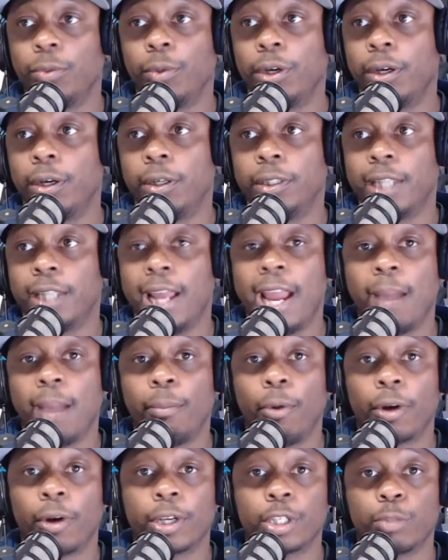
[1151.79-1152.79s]
Well, they had
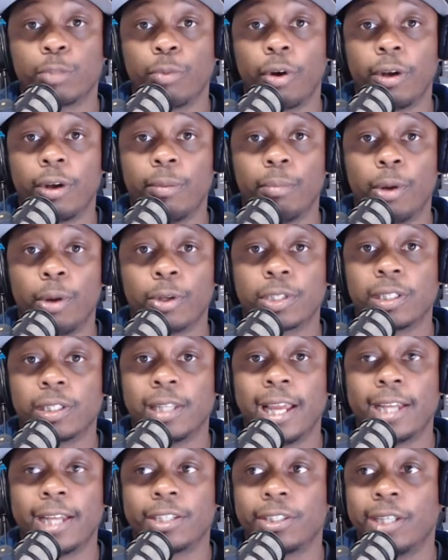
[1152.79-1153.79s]
Marcus Smart in Boston
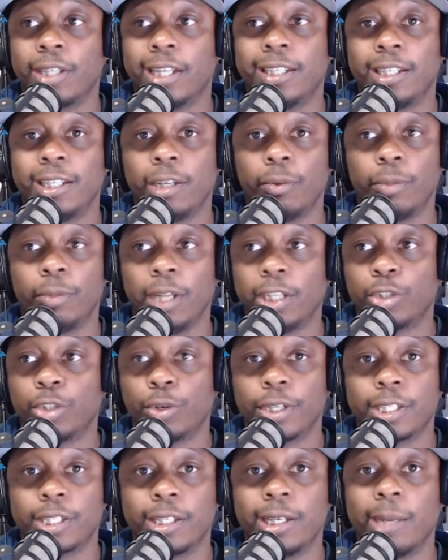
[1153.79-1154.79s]
last year. They did it. They
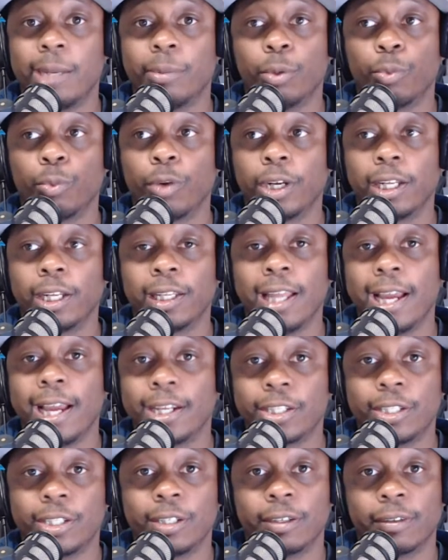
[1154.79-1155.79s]
trusted him to run it
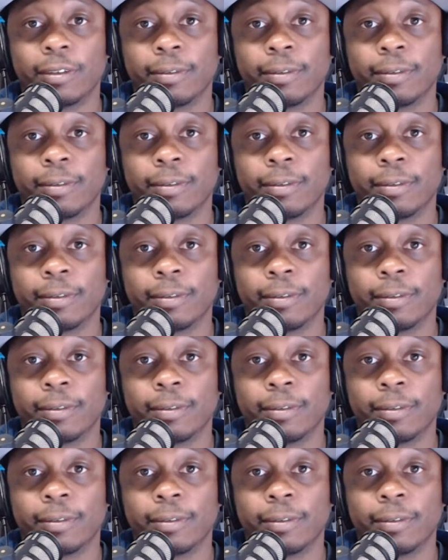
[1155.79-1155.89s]
last year.